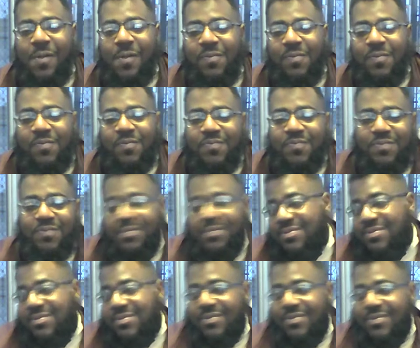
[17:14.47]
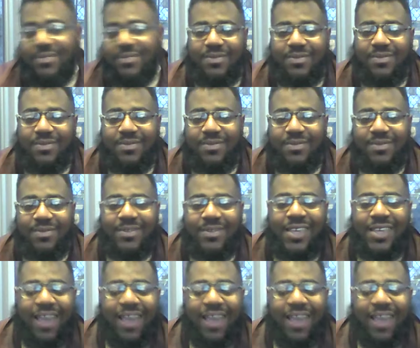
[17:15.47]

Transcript: (no one is talking)